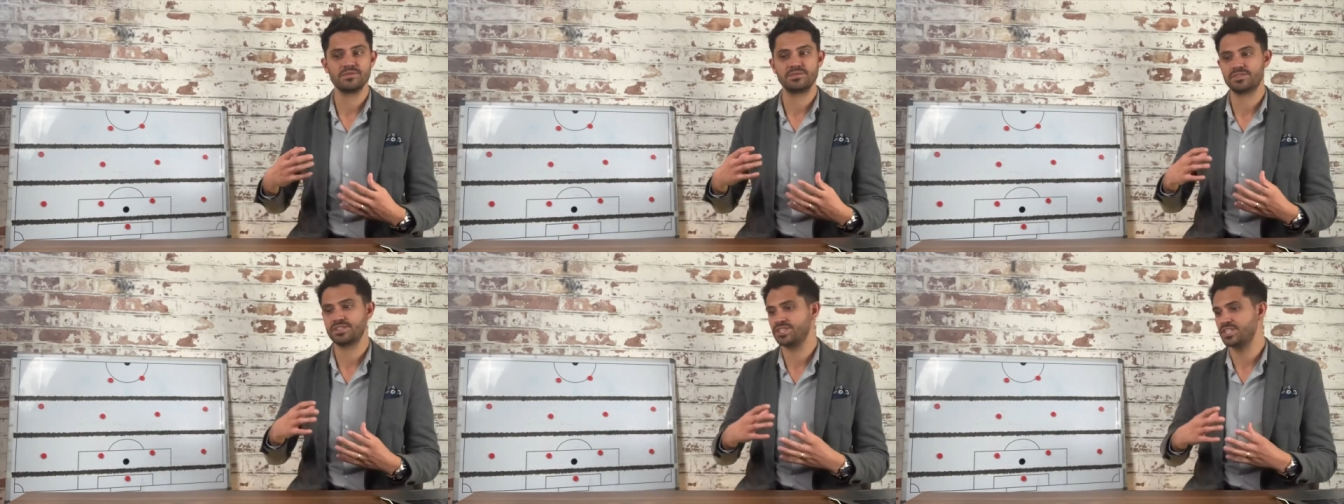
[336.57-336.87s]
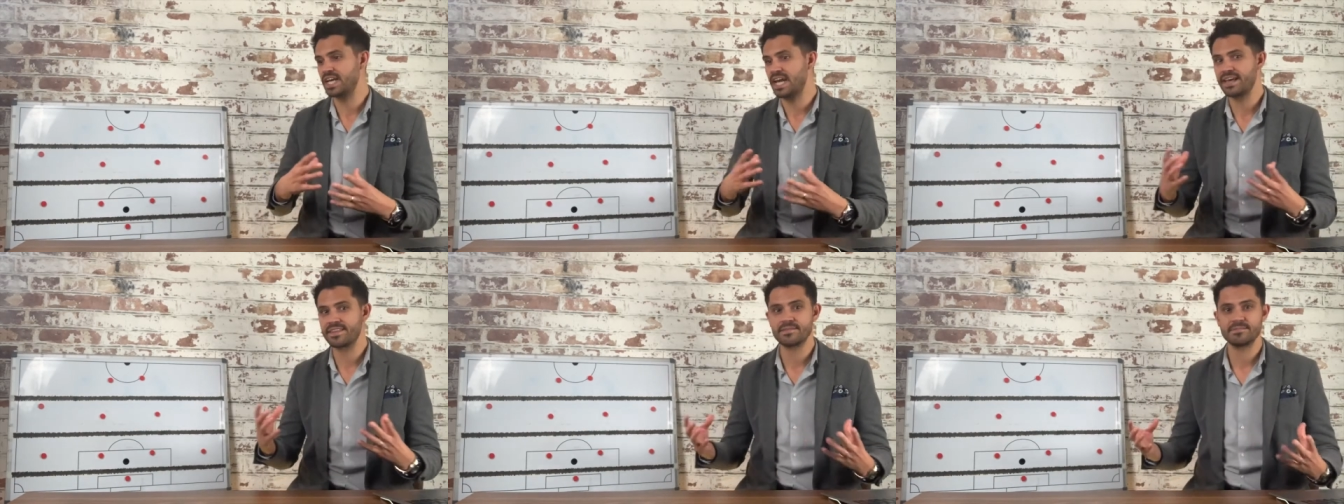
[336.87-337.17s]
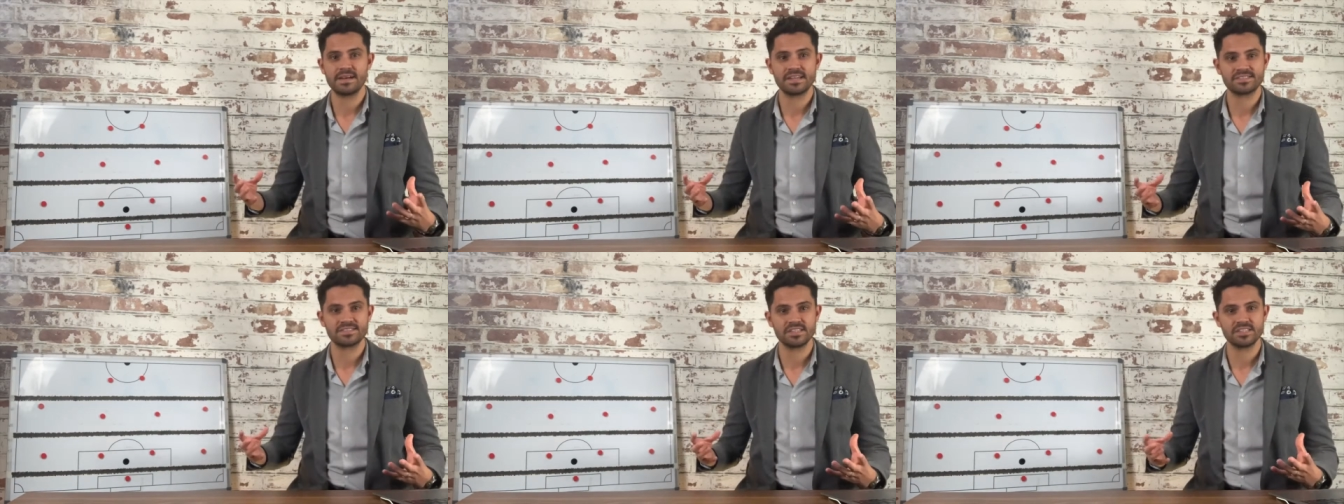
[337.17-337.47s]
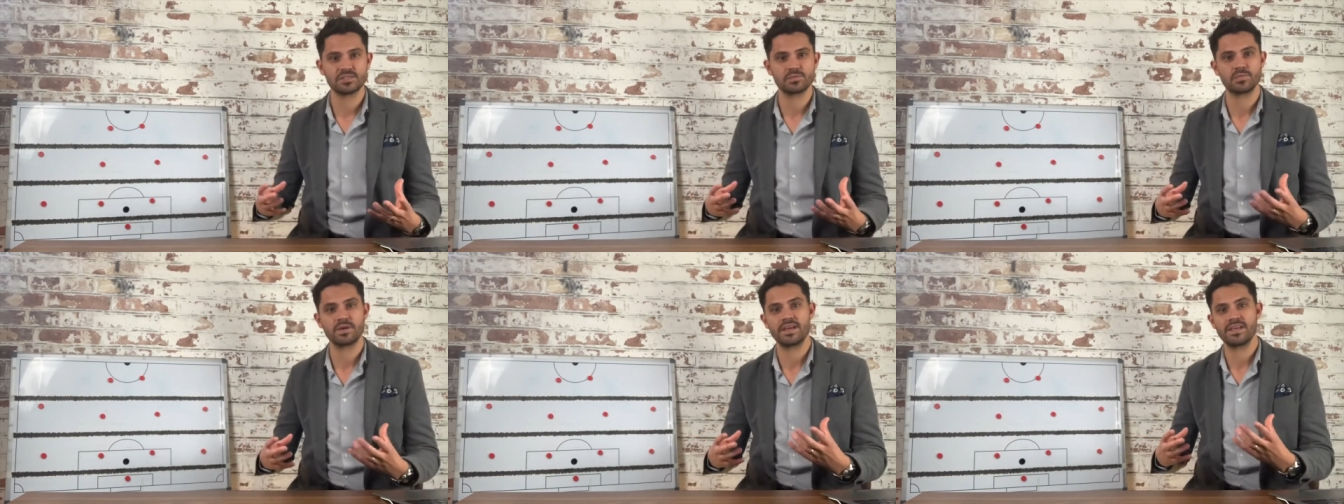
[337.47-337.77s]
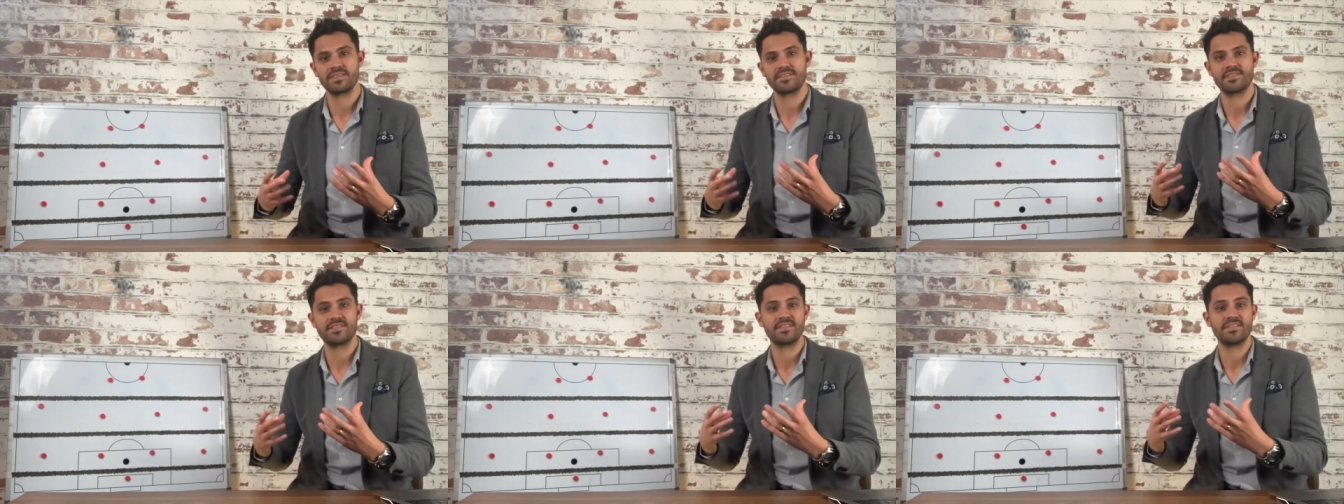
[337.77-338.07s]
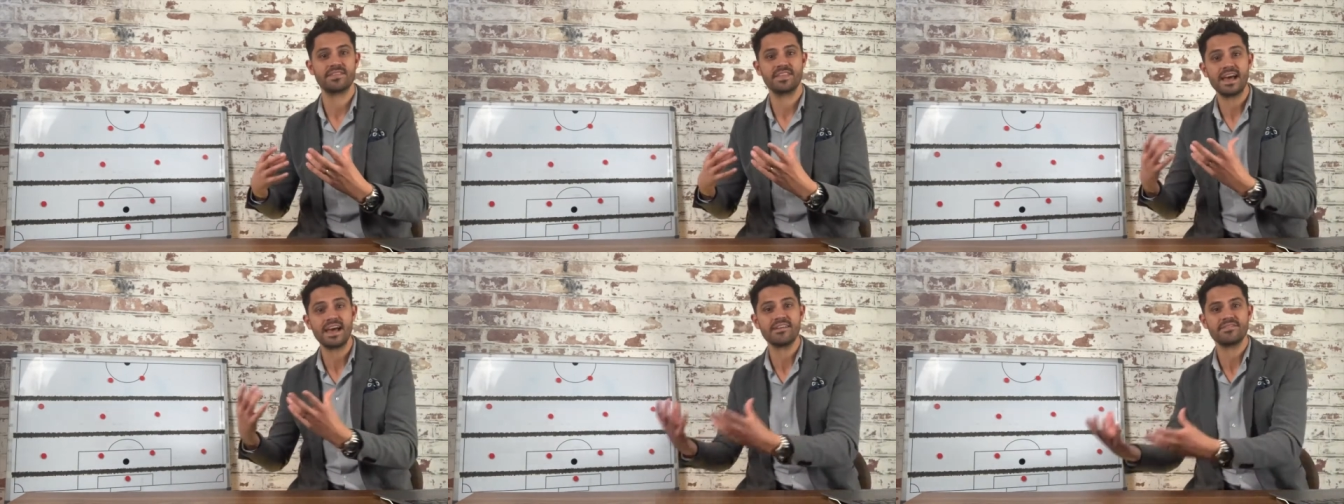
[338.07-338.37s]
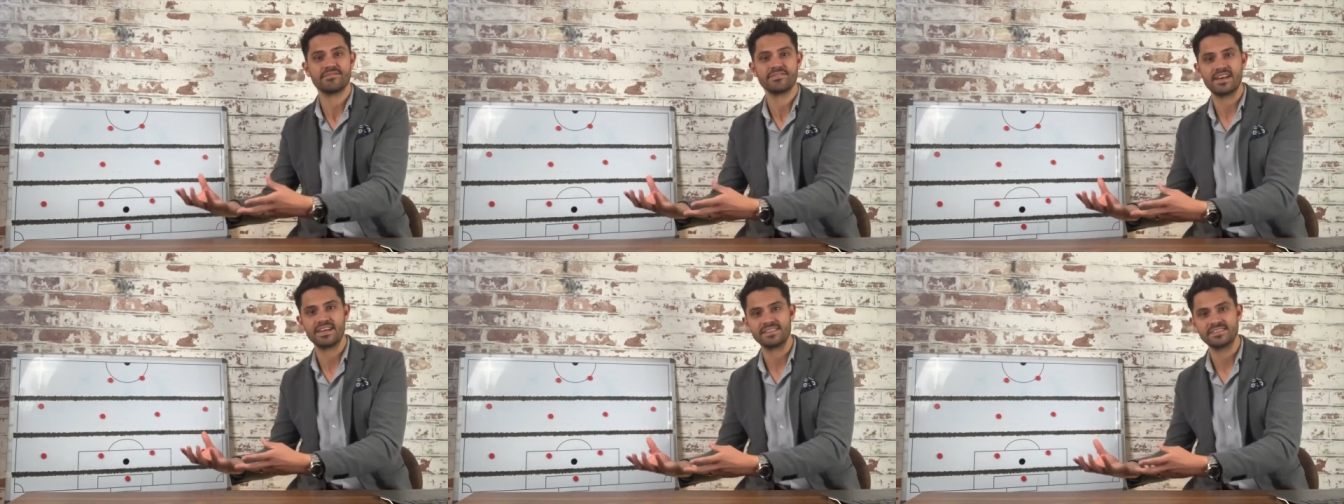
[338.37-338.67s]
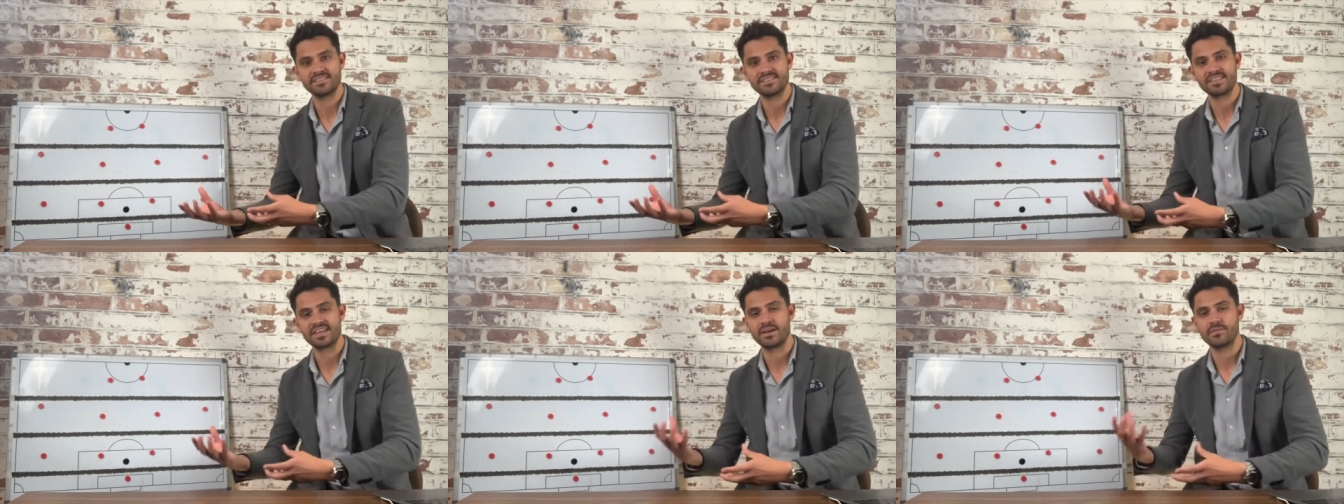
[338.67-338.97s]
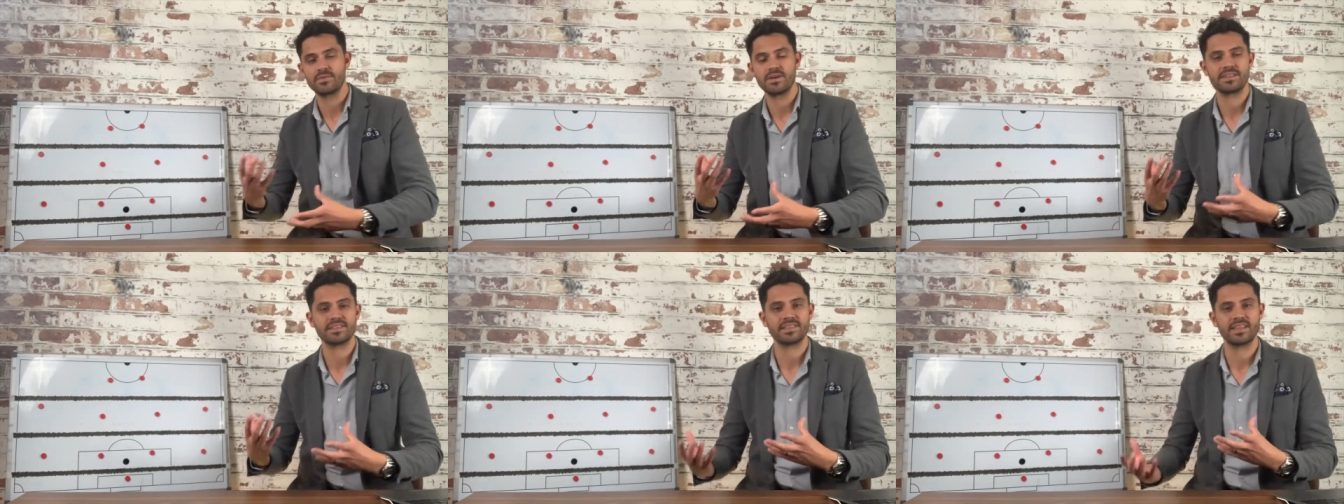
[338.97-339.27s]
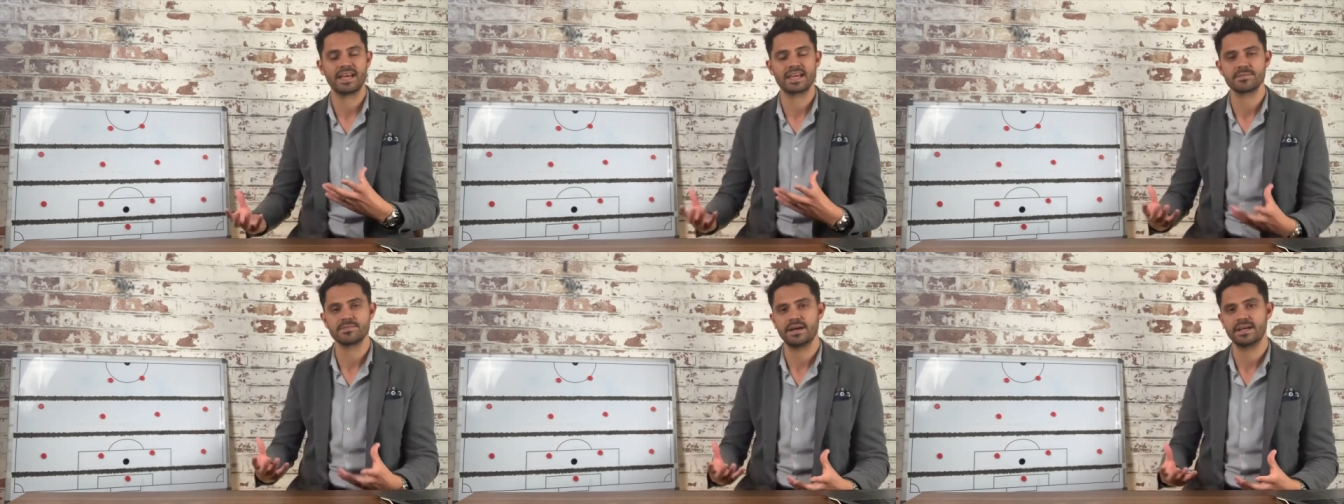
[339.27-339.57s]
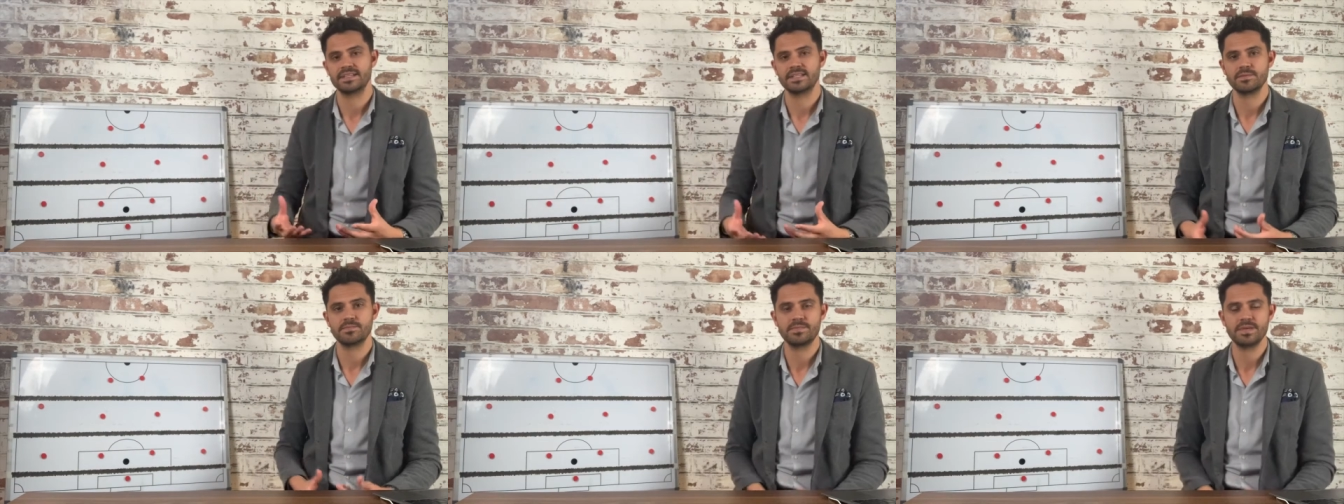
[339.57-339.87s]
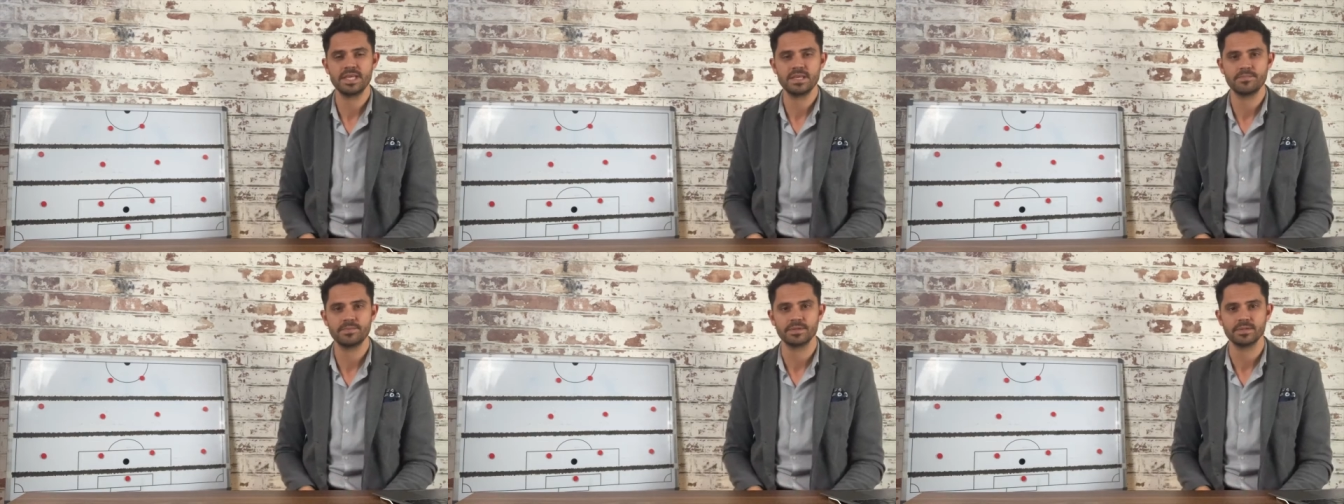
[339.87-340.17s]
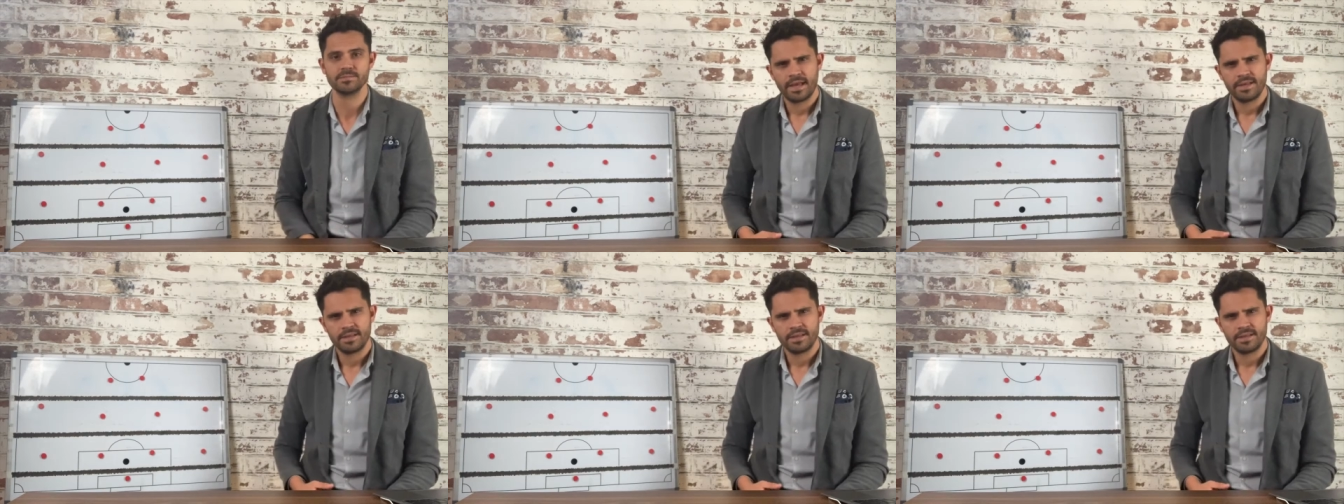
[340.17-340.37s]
share the message with their friends and with like-minded people.